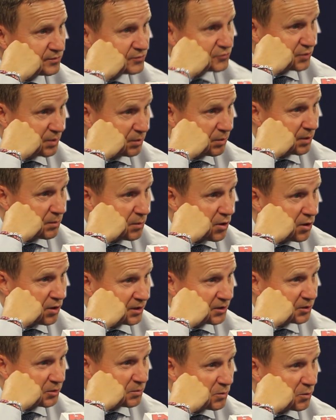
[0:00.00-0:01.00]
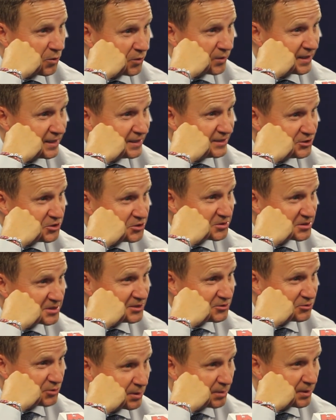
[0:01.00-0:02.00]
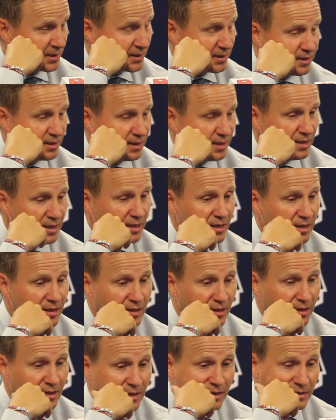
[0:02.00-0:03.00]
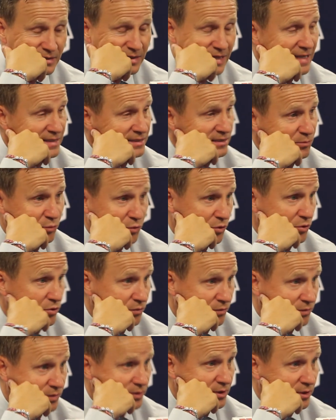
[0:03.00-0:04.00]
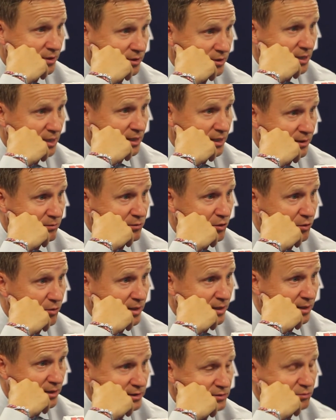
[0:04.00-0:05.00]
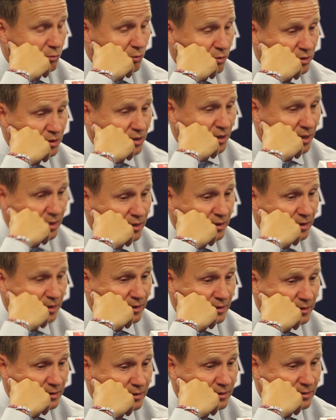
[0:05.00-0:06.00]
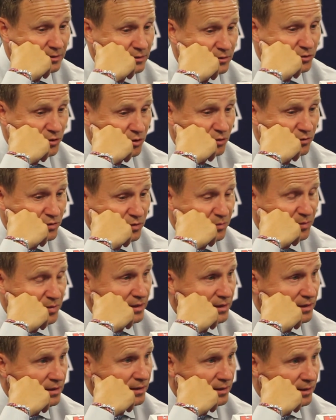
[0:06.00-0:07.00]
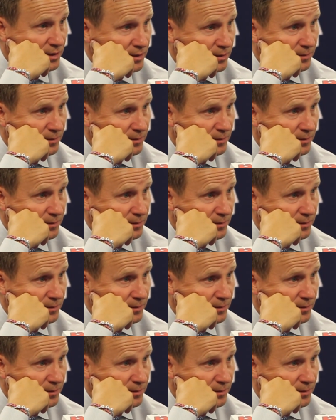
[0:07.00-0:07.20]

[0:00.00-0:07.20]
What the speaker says: dribble the ball a little more than he's used to dribbling. Because he has improved, you know, you gotta give him credit. He's worked on it, and he deserves to be